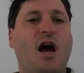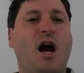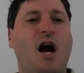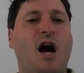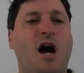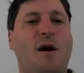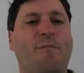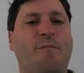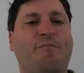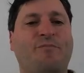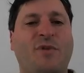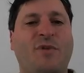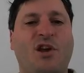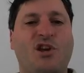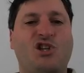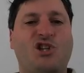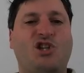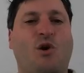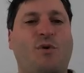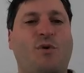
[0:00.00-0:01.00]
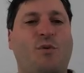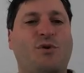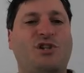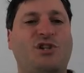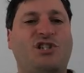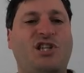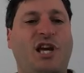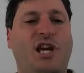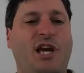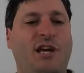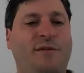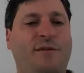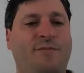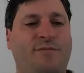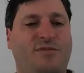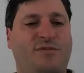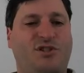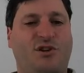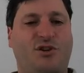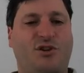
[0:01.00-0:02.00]
So what we'll see,
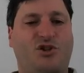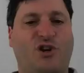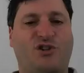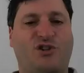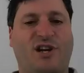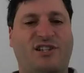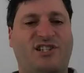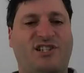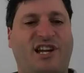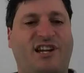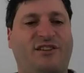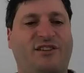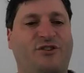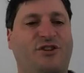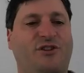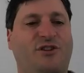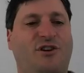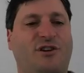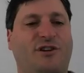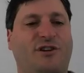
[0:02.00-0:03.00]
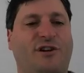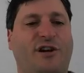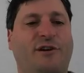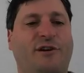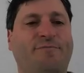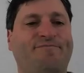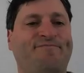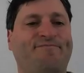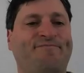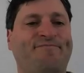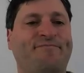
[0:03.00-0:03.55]
so the trace route is taking a little longer here.